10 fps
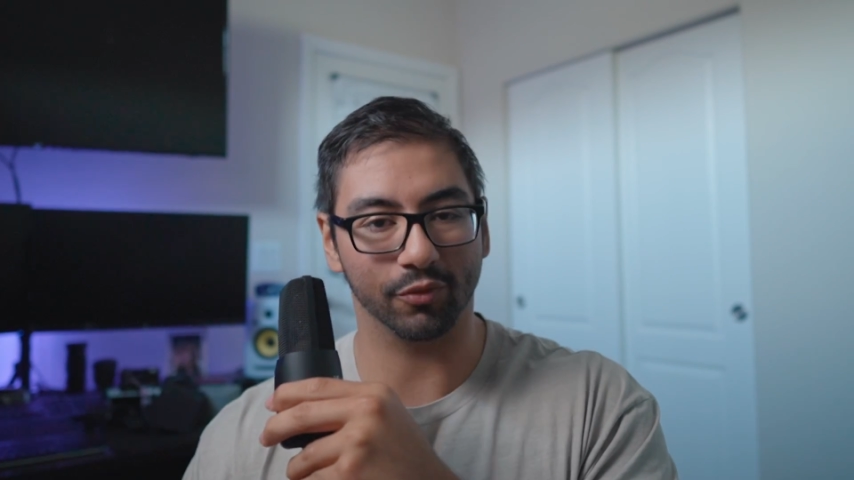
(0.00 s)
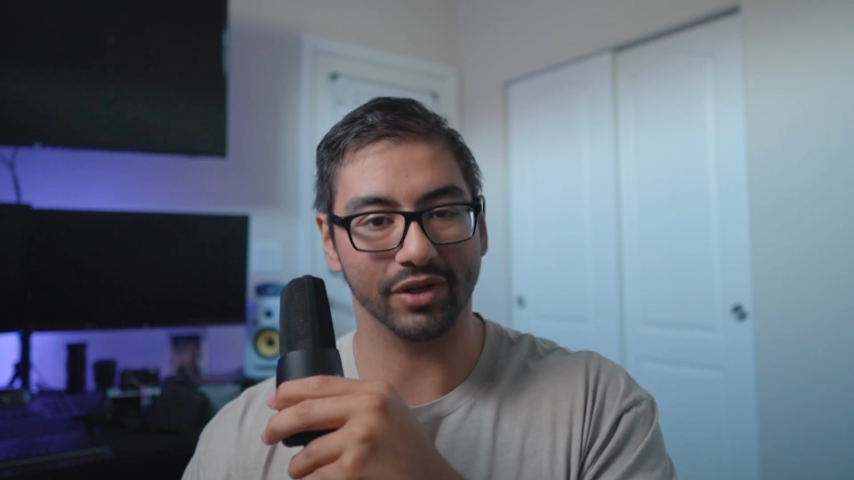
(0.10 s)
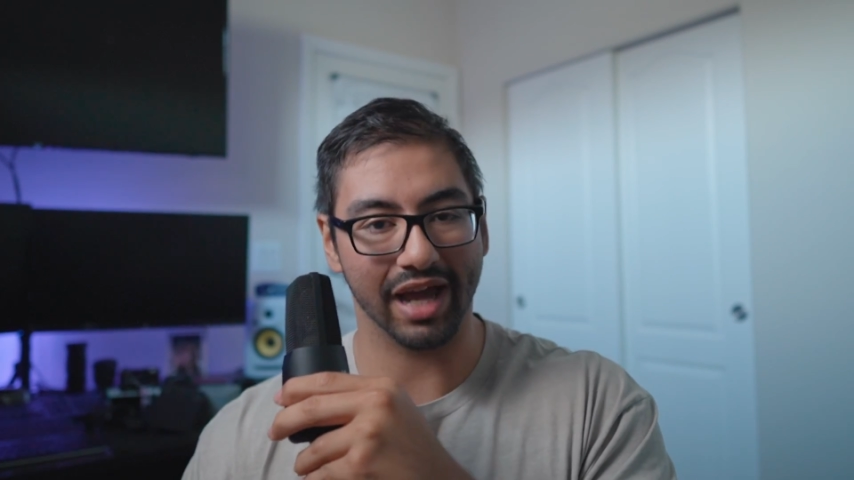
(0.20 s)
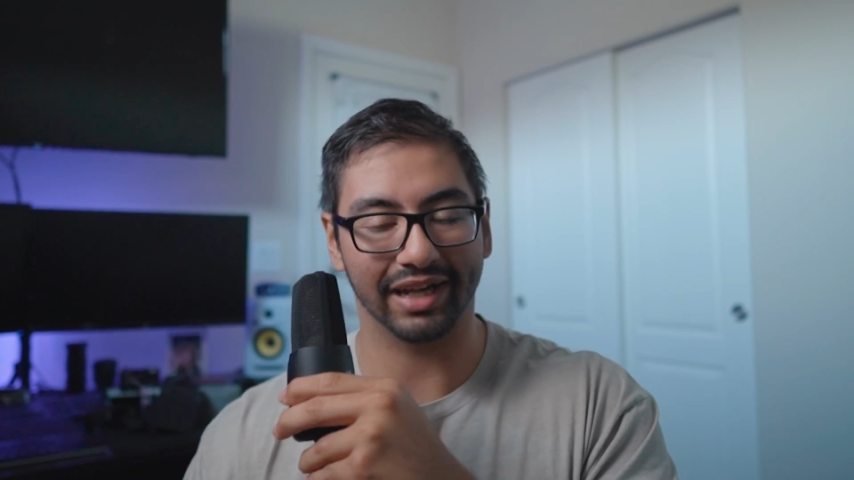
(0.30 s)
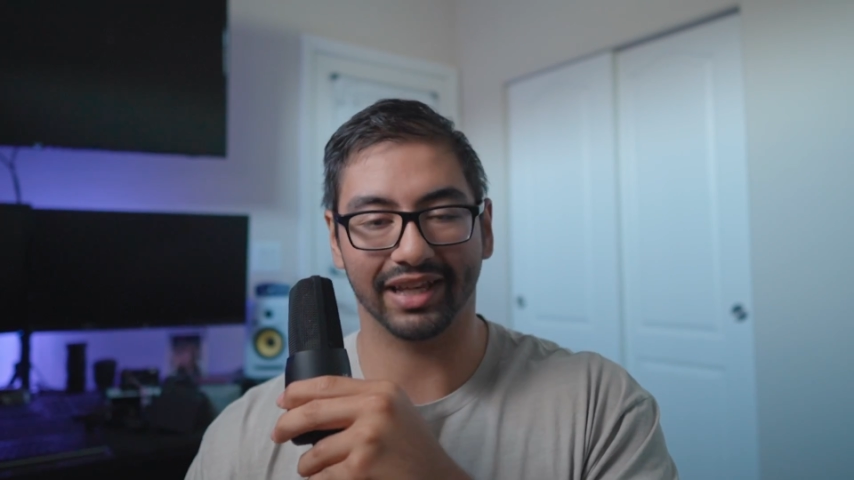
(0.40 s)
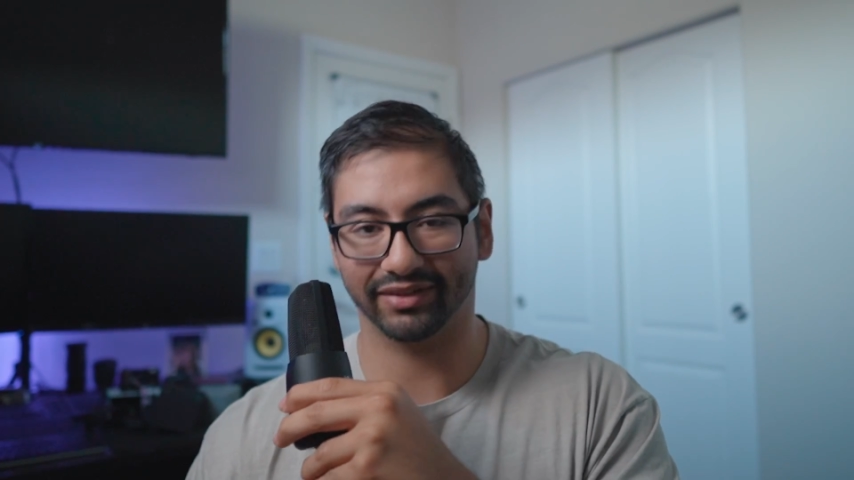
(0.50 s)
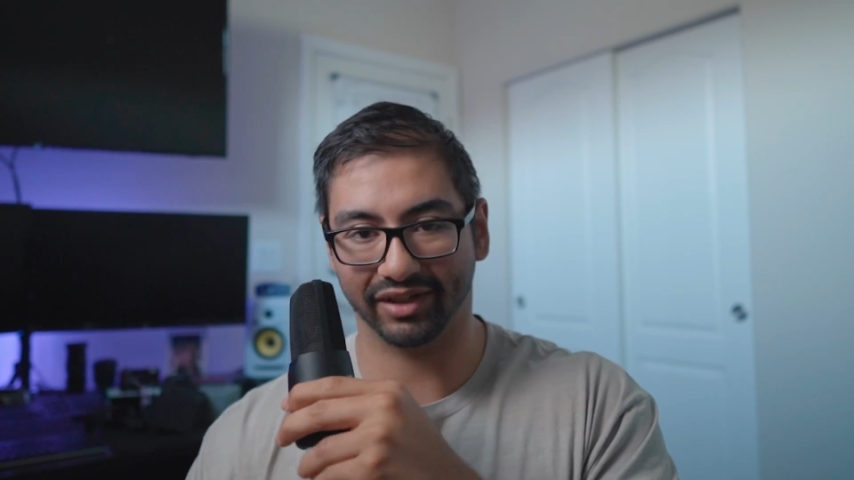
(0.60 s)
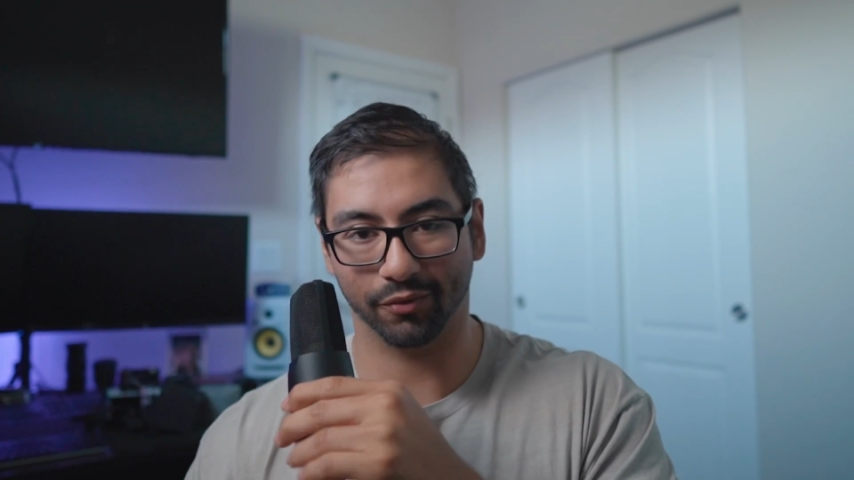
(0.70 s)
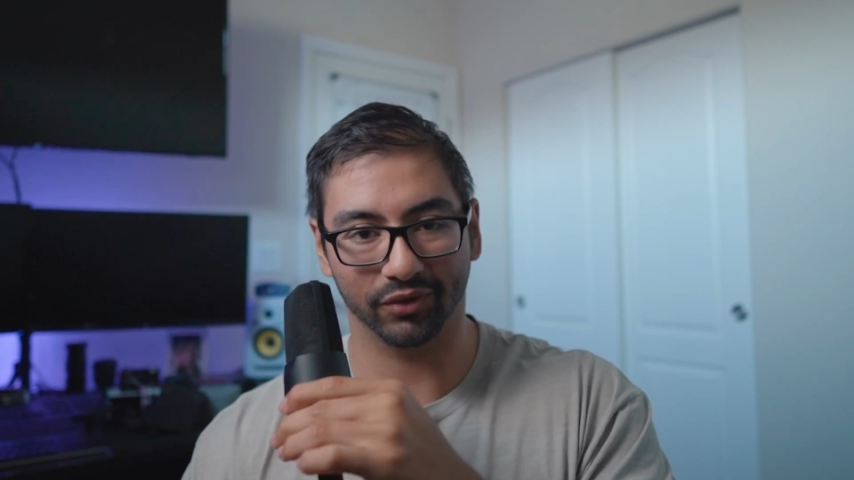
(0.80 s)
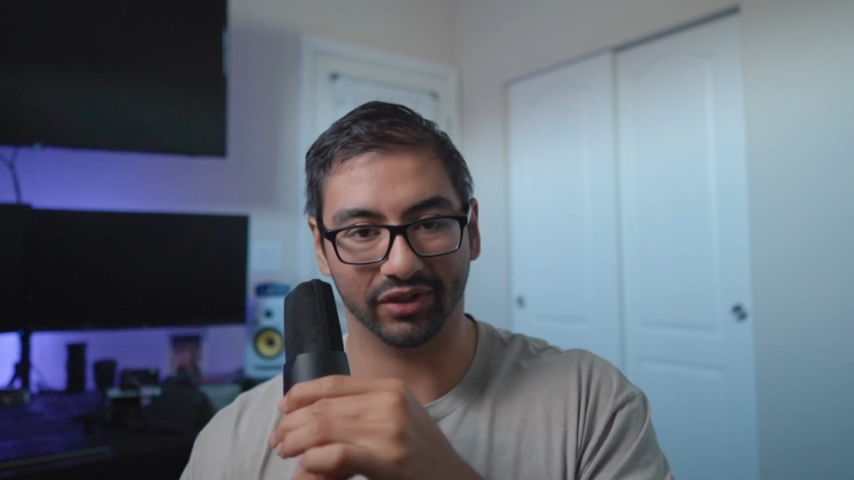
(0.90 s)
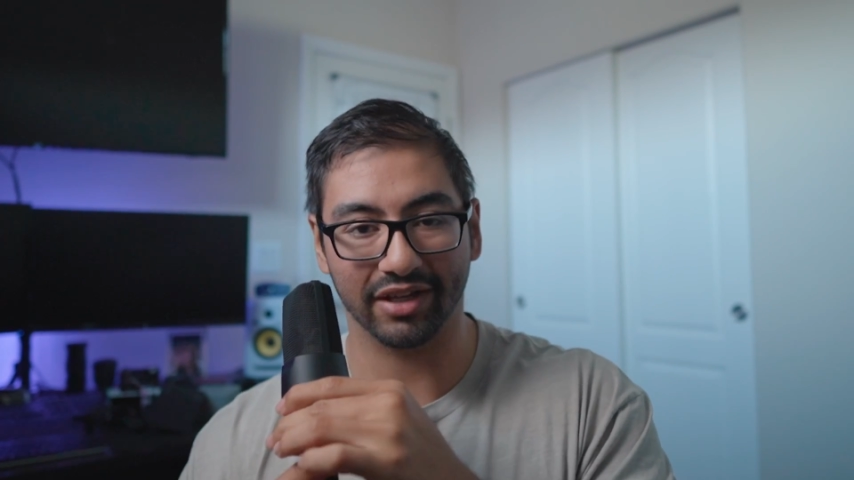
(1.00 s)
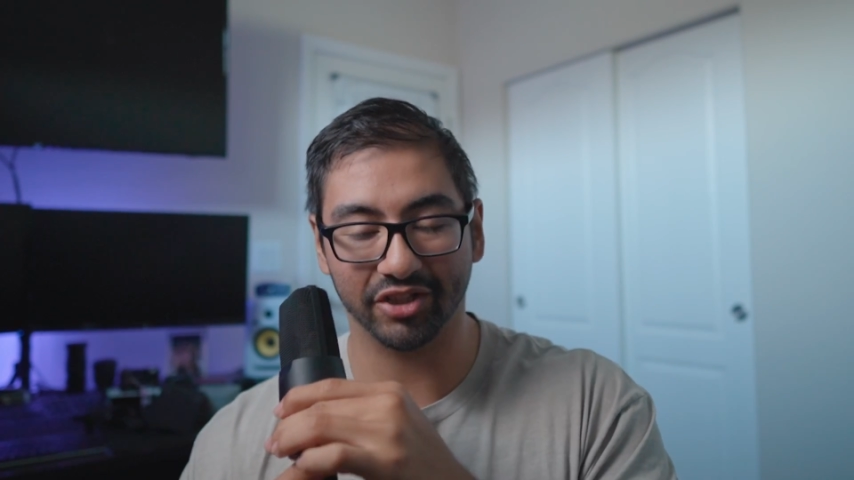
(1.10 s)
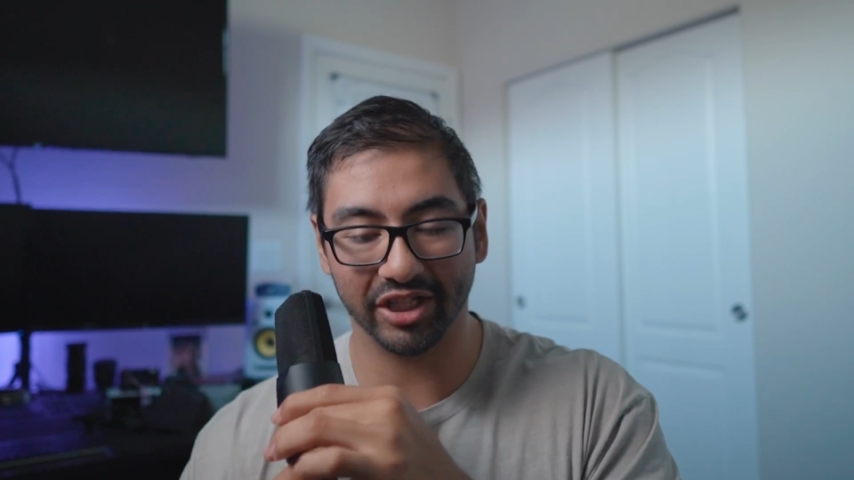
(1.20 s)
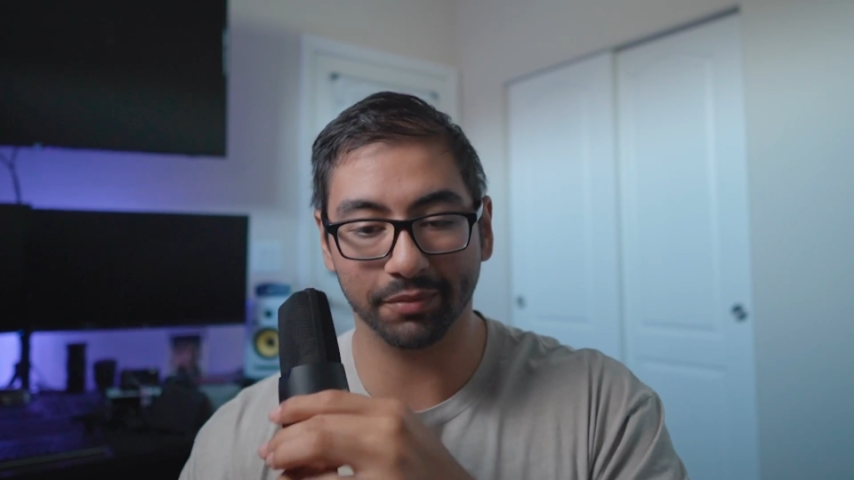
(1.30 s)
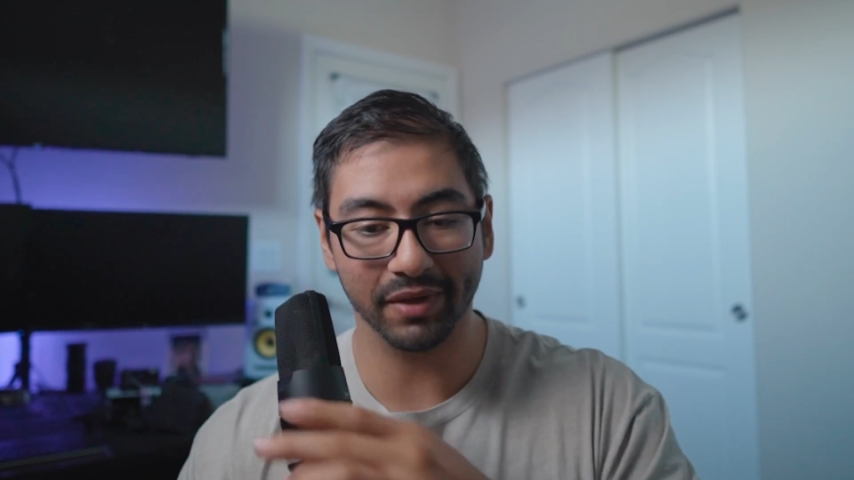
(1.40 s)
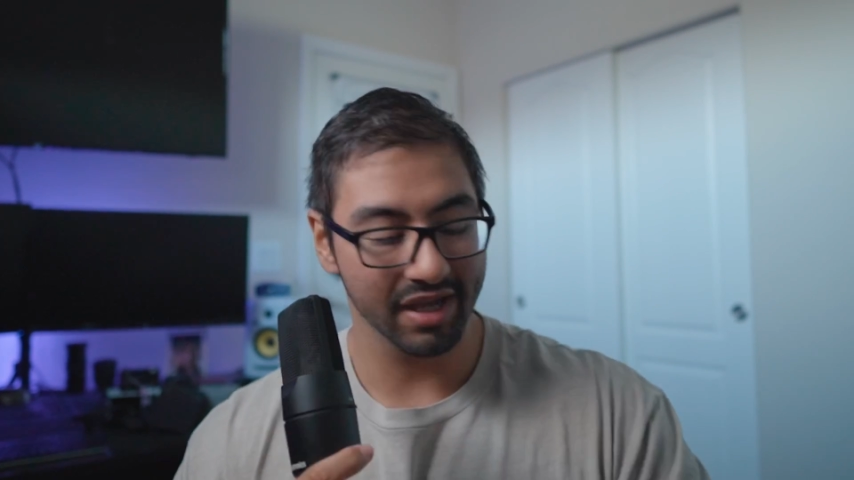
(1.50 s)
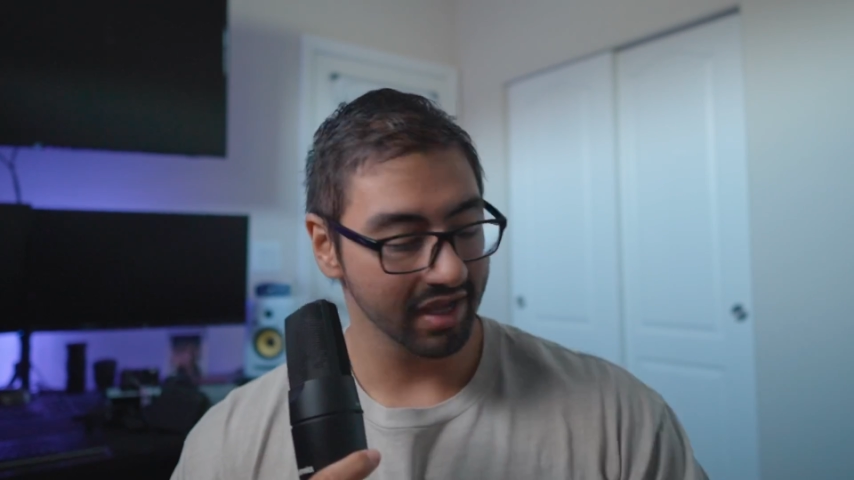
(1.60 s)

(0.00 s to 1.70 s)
would not guess that it was that cheap.